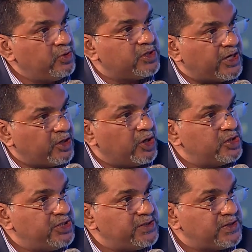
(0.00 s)
new
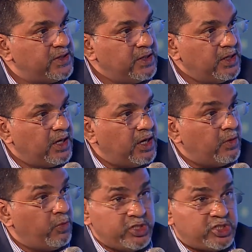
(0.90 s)
technologies uh,
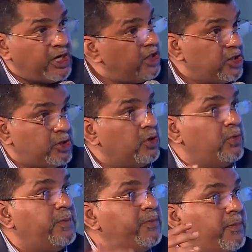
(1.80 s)
which hitherto
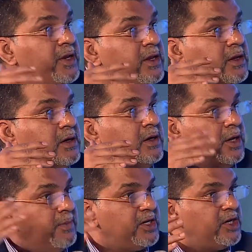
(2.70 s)
were probably
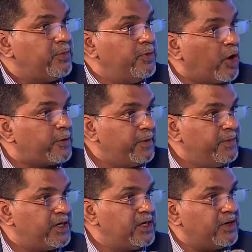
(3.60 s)
limited or not
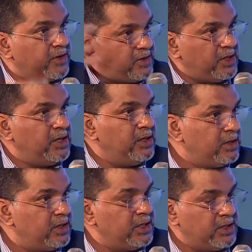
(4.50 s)
permitted under the,
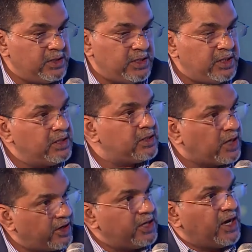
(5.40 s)
the, the
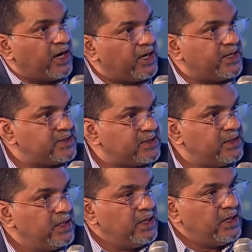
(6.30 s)
current guidelines in,
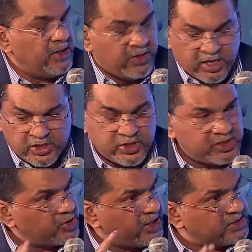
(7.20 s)
in the country.
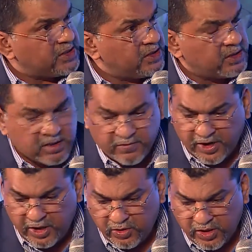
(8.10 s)
So that's a, a
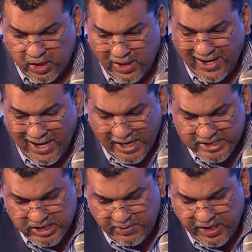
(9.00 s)
very good thing.
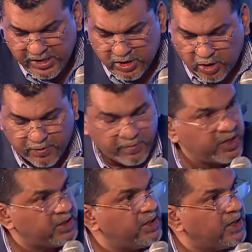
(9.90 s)
STB
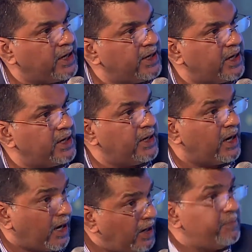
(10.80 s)
interoperability, I, I,
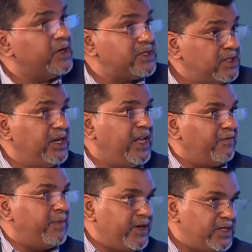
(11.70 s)
I, personally
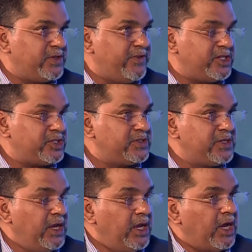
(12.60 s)
have my reservations,
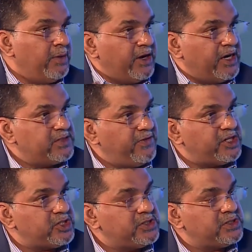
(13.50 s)
and my
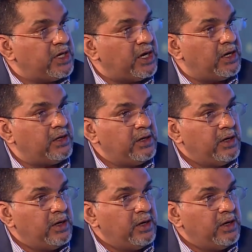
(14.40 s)
reservations are